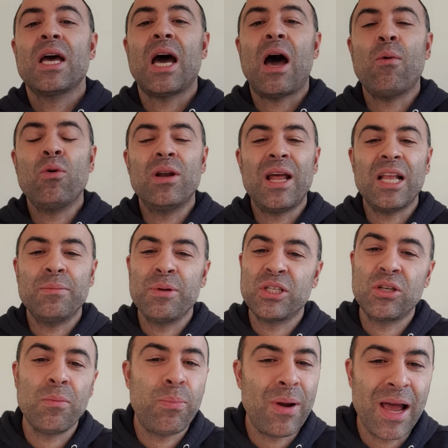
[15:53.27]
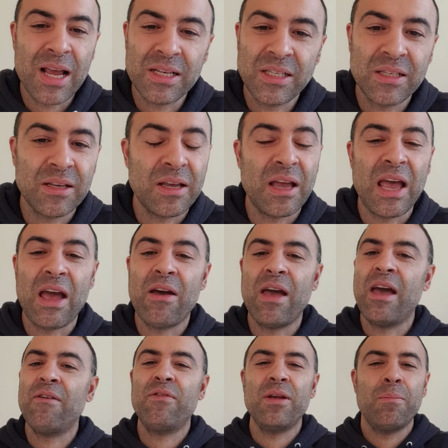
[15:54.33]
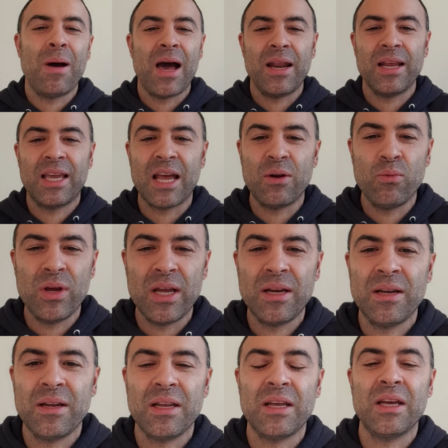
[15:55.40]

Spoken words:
I will not be surprised. Everybody can win